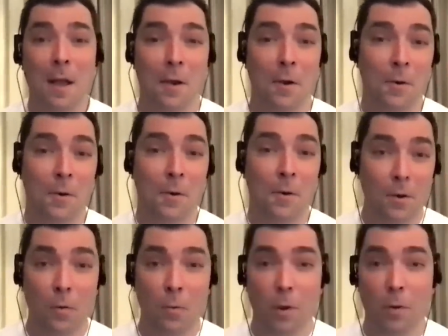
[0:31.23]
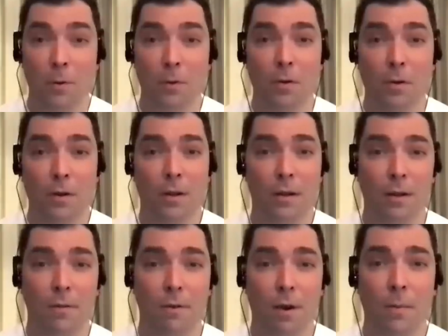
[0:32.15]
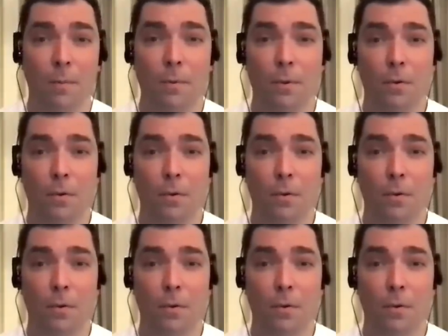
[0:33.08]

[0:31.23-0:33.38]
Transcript: who knew we were not going to give up?